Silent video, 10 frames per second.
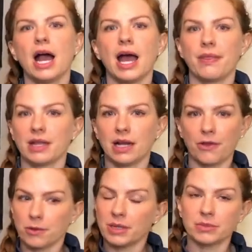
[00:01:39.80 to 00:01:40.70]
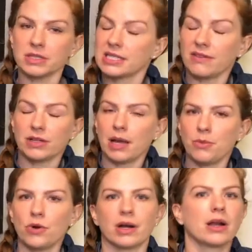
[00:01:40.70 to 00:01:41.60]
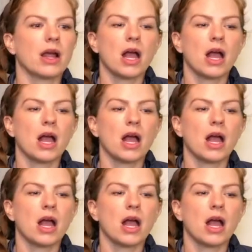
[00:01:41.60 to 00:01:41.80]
And then other minimalists have a lot more.